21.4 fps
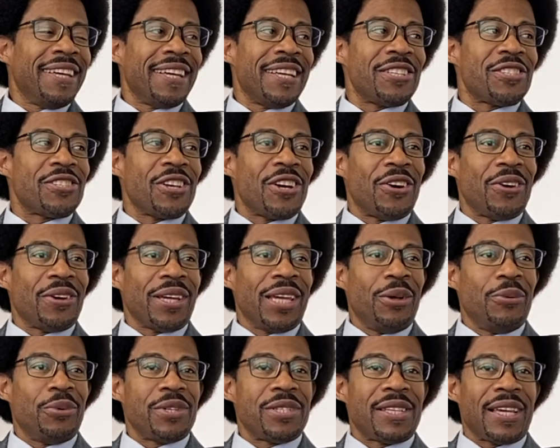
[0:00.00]
And so
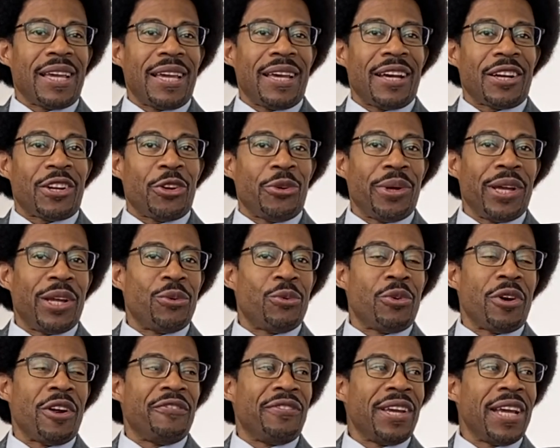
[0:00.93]
he was a, a uh, Korean
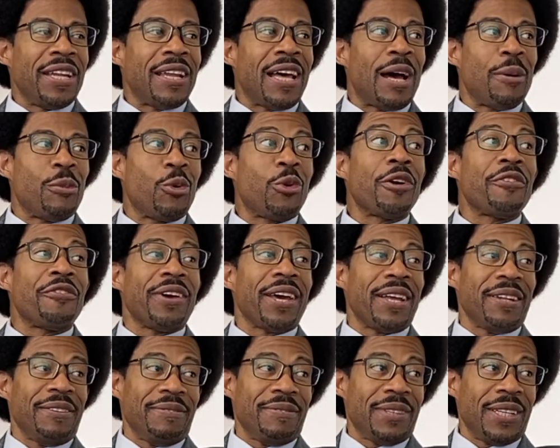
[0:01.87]
War and Vietnam War
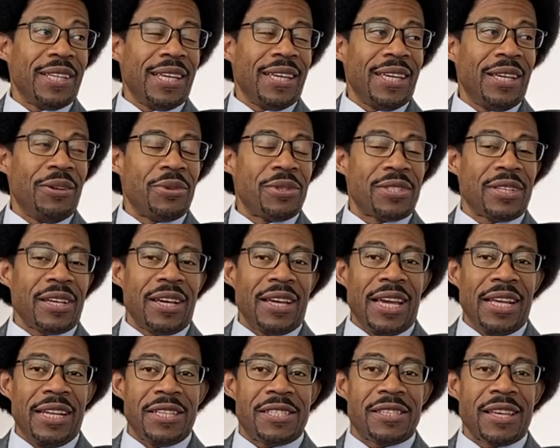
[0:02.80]
vet. He was uh,
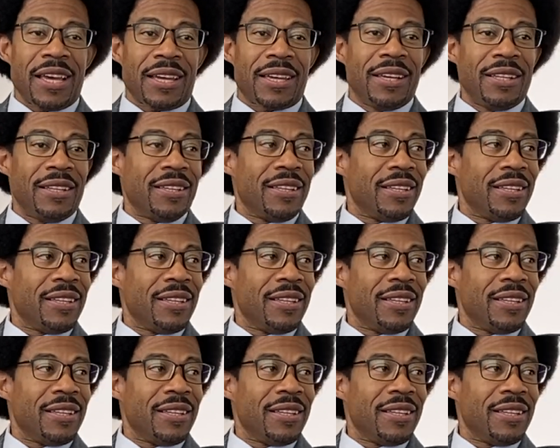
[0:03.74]
82nd.